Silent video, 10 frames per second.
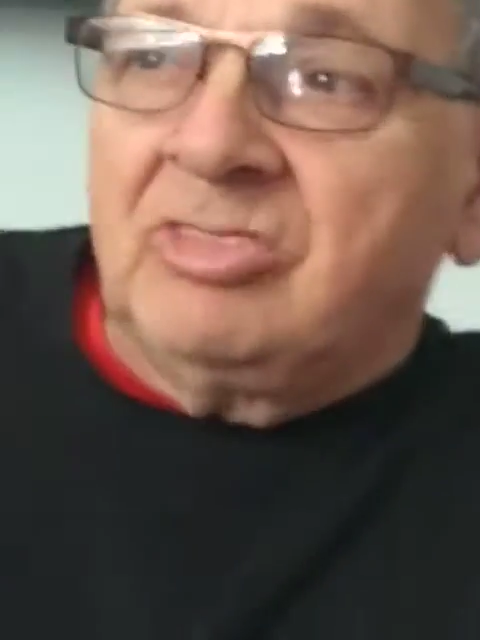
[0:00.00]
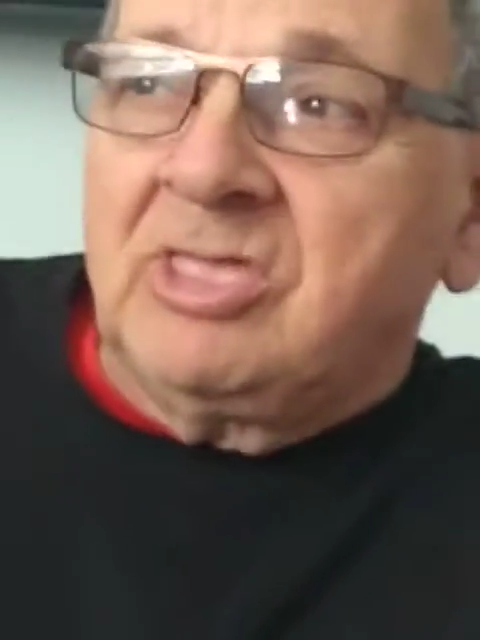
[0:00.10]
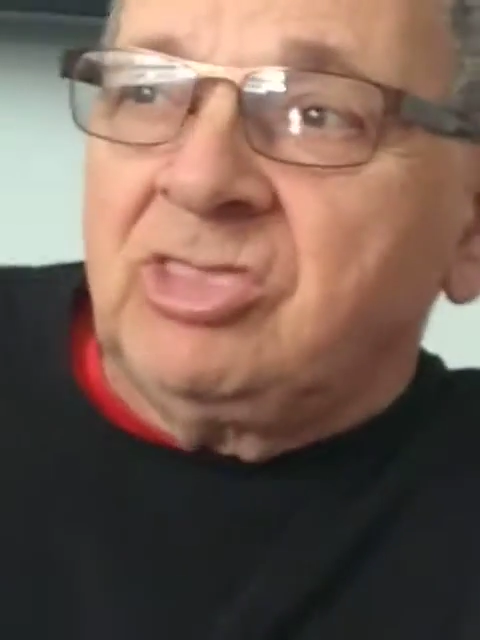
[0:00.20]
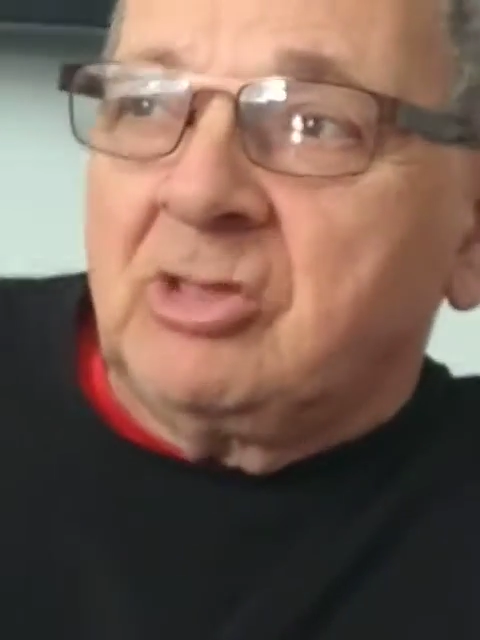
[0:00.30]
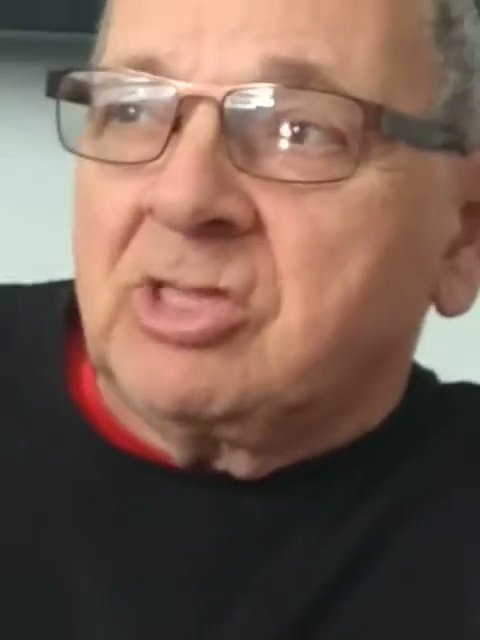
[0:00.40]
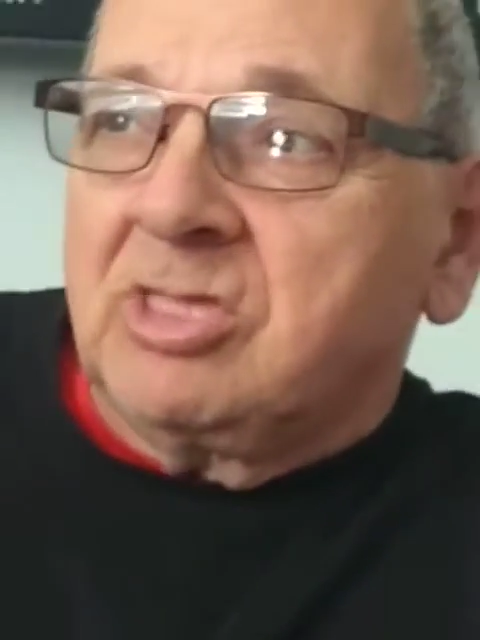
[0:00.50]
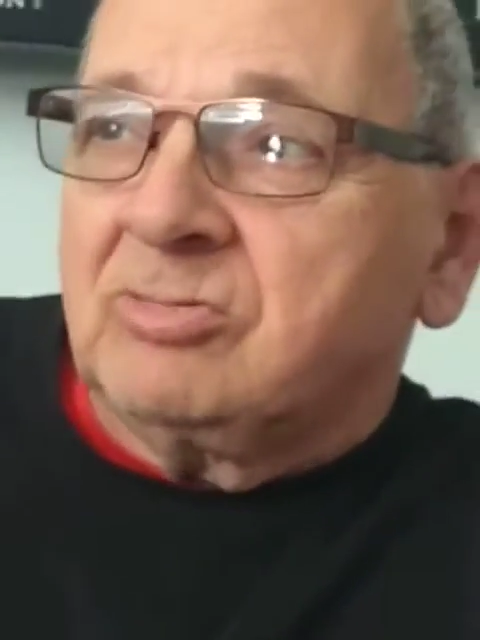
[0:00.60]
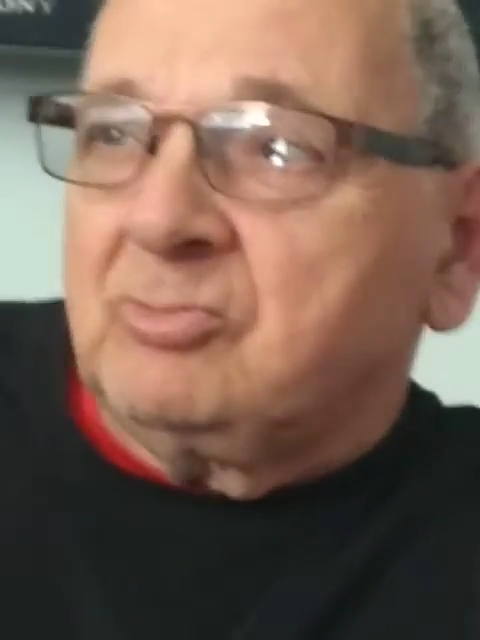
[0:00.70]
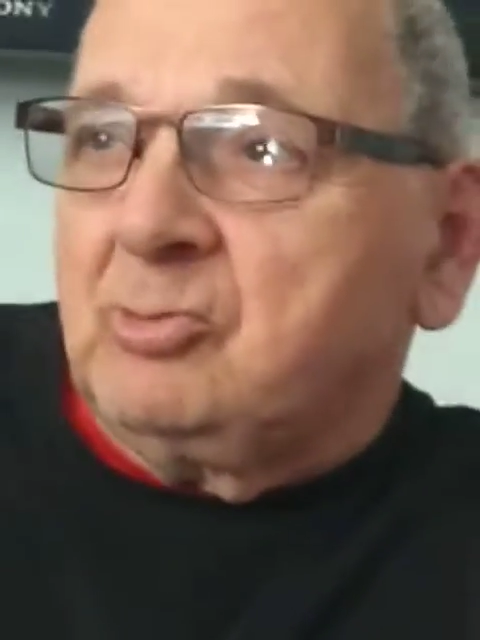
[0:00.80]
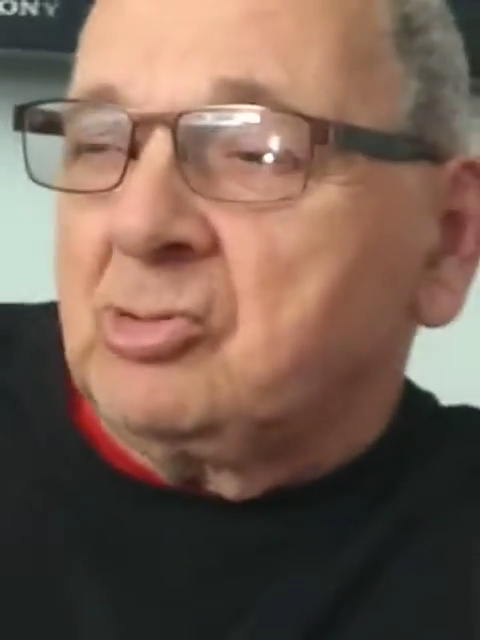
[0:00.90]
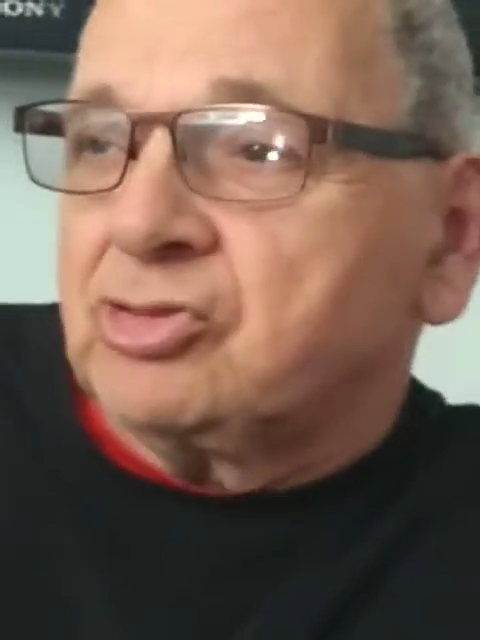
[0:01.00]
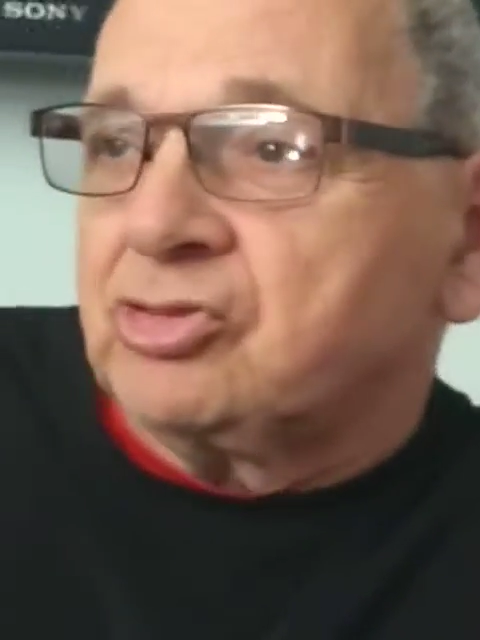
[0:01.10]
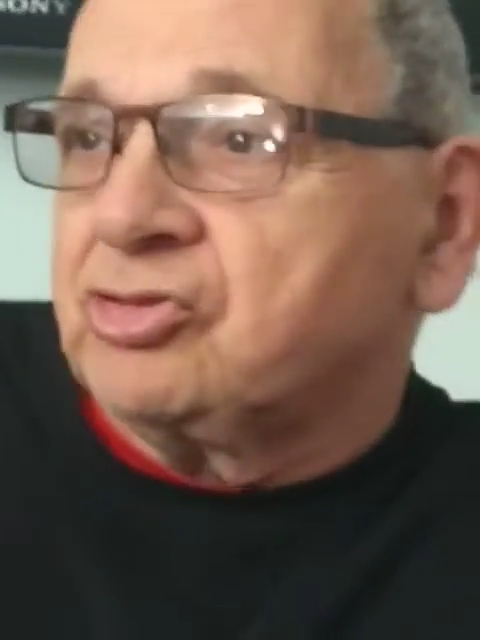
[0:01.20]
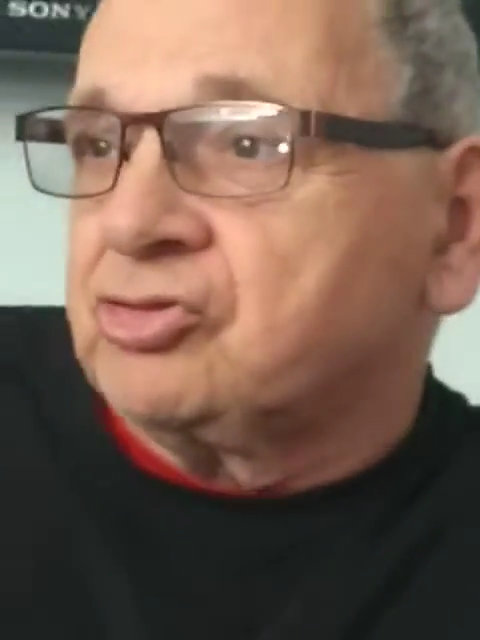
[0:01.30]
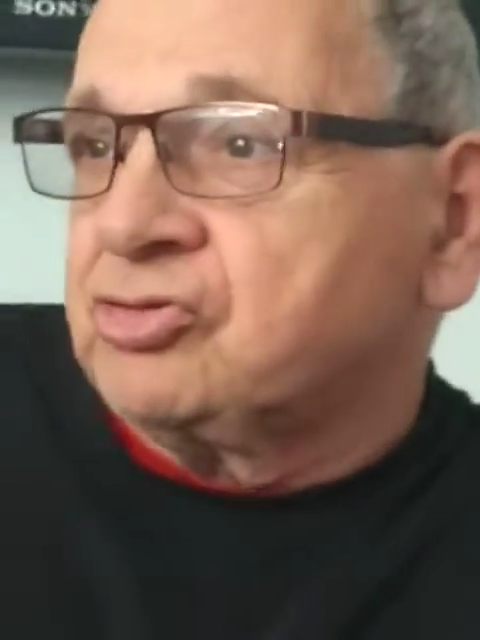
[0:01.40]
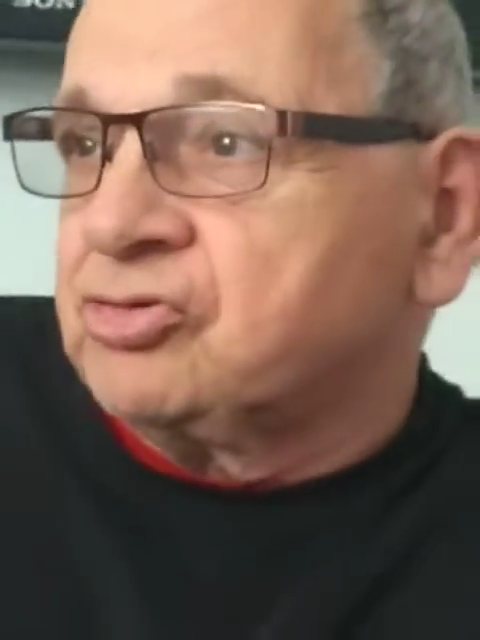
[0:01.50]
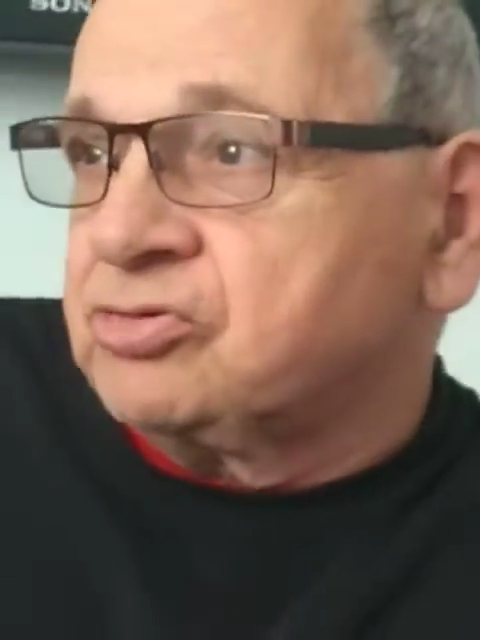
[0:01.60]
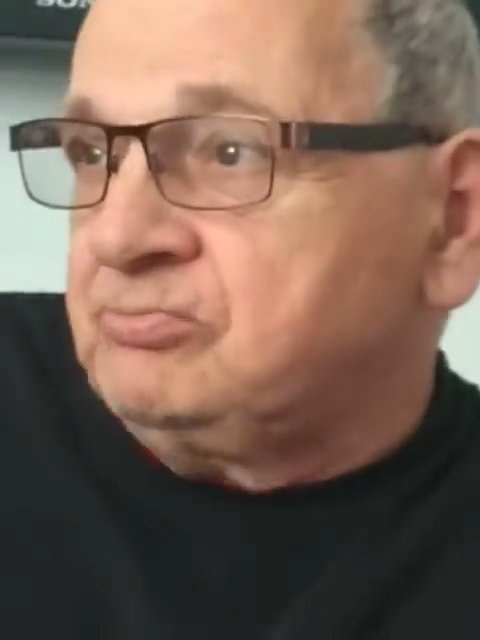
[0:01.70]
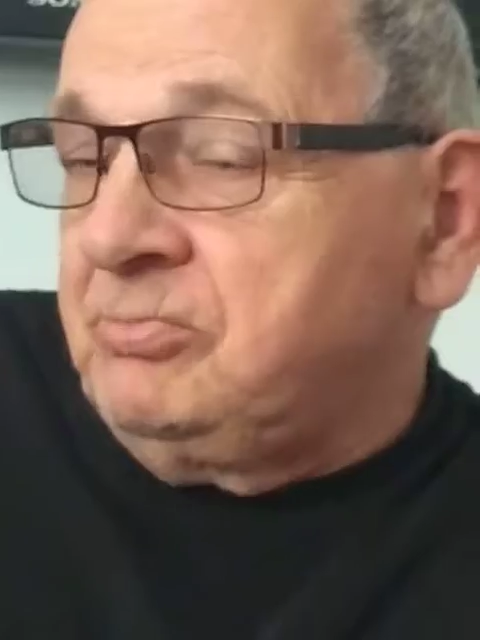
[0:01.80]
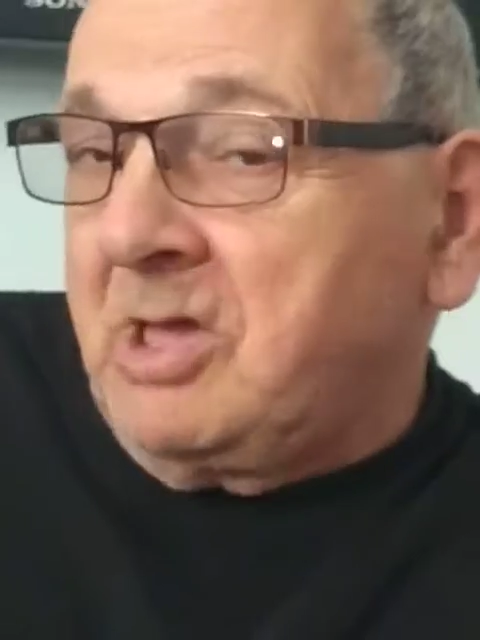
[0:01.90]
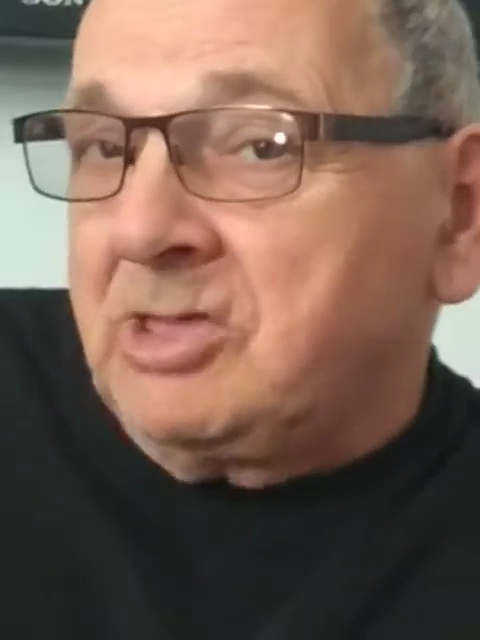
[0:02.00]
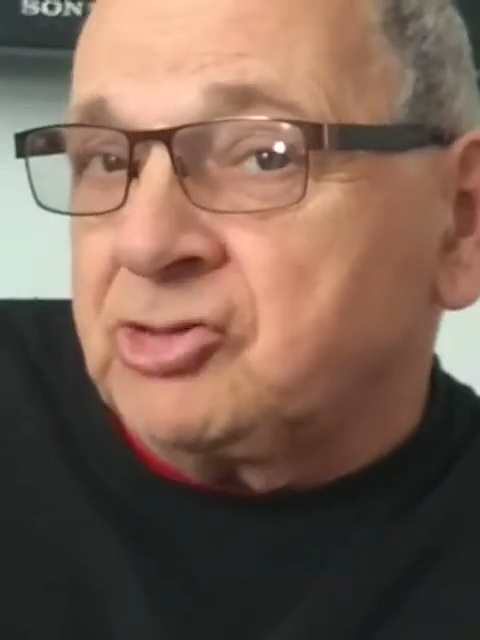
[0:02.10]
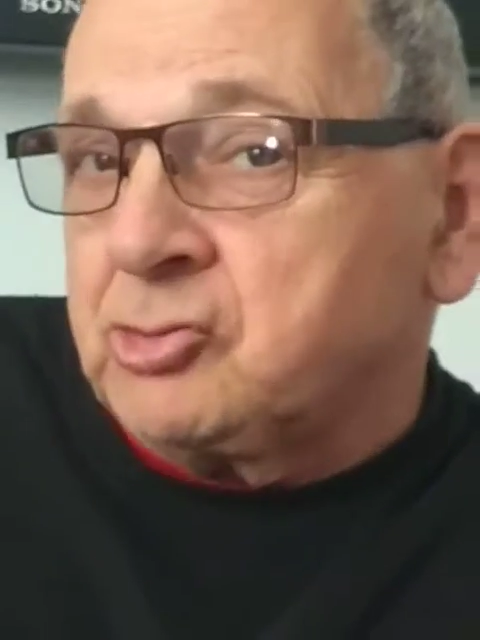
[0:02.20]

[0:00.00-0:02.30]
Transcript: and then you can put buy